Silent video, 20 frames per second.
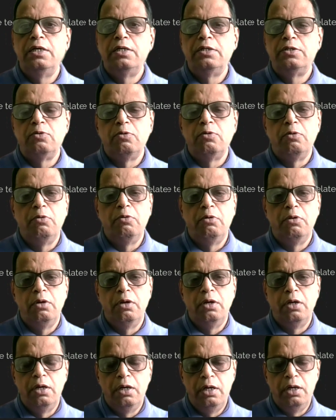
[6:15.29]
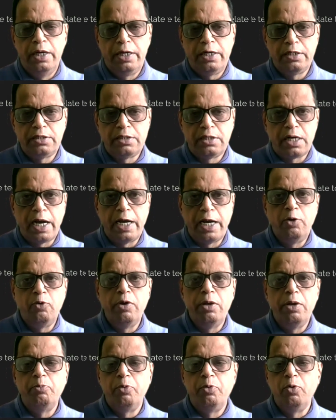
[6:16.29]
So let us try
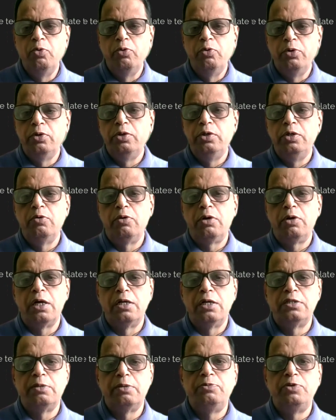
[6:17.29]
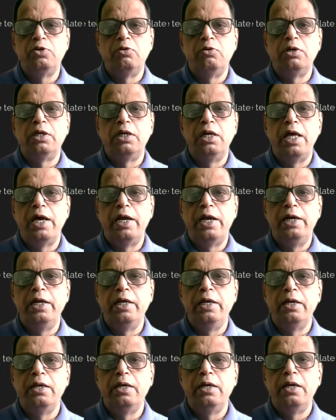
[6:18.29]
to improve your conceptual
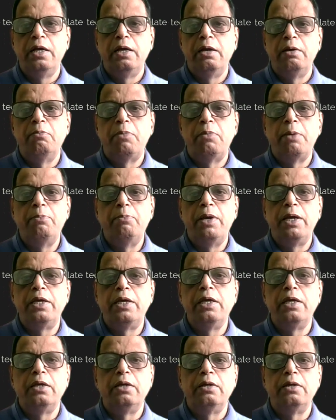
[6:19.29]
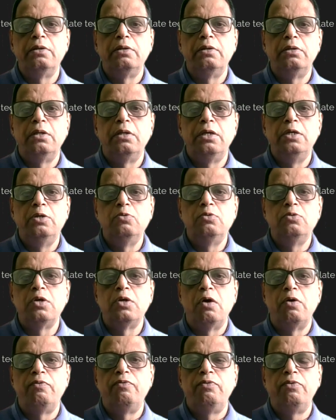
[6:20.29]
clarity by making the use
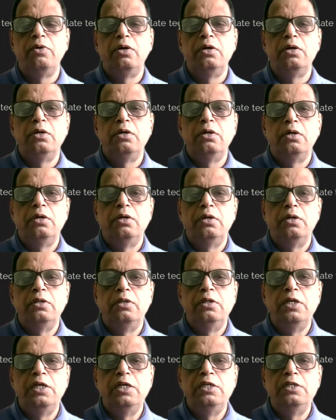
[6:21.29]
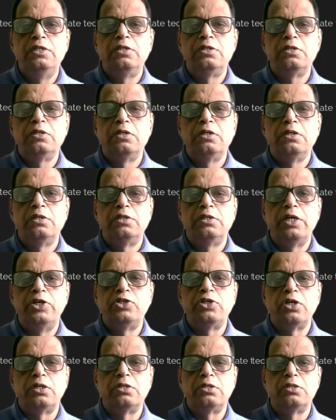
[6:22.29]
of these
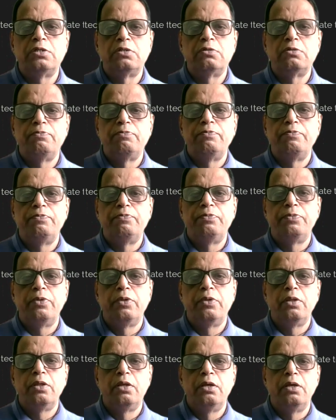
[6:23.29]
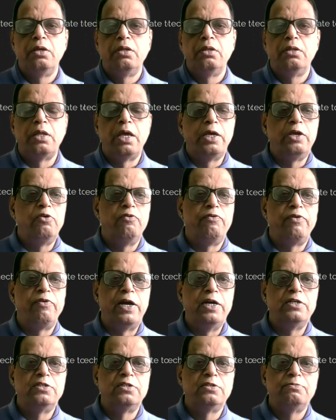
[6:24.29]
sessions. Thank you,
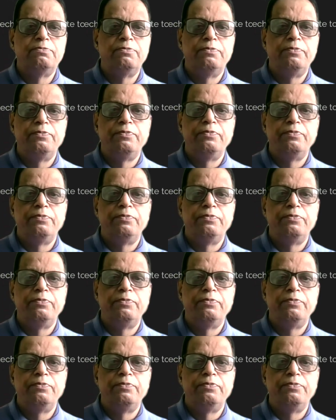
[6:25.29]
friends.